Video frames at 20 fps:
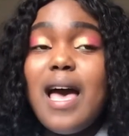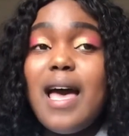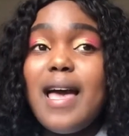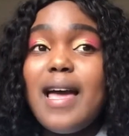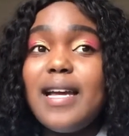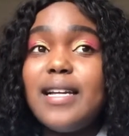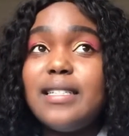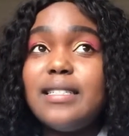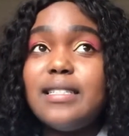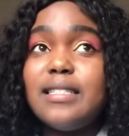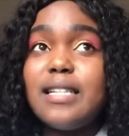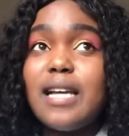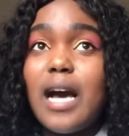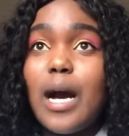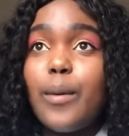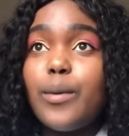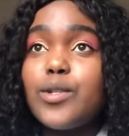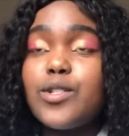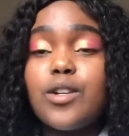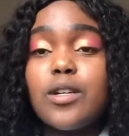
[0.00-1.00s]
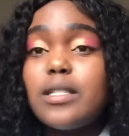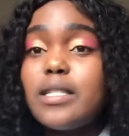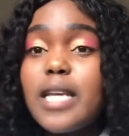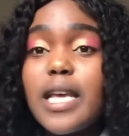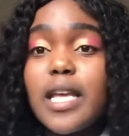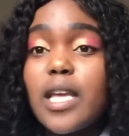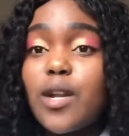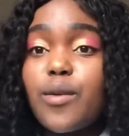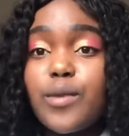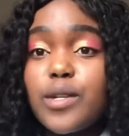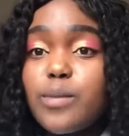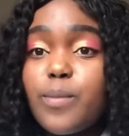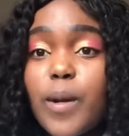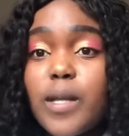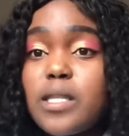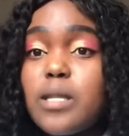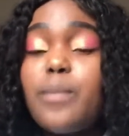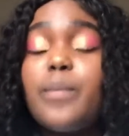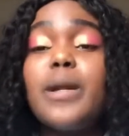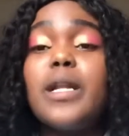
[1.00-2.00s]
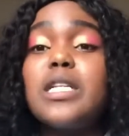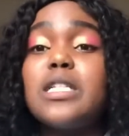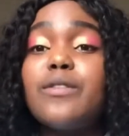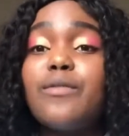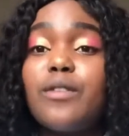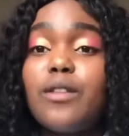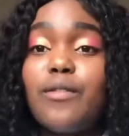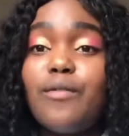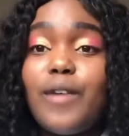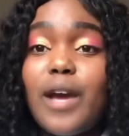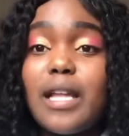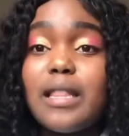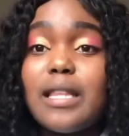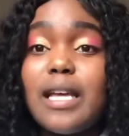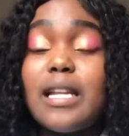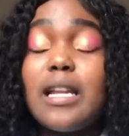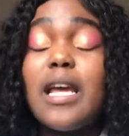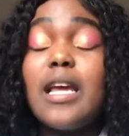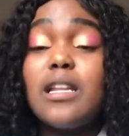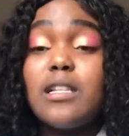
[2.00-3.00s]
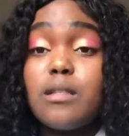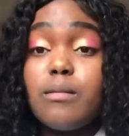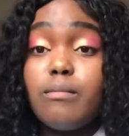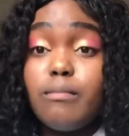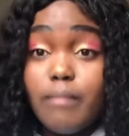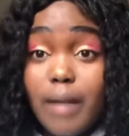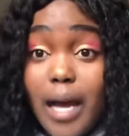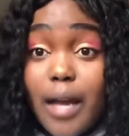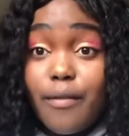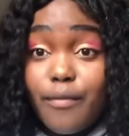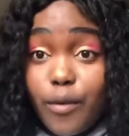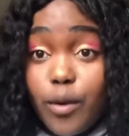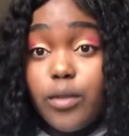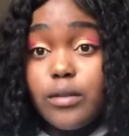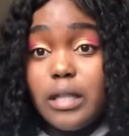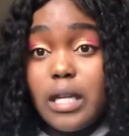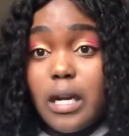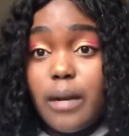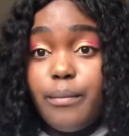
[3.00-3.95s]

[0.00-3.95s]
and I was not taking responsibility for the fact that it is my fault that I'm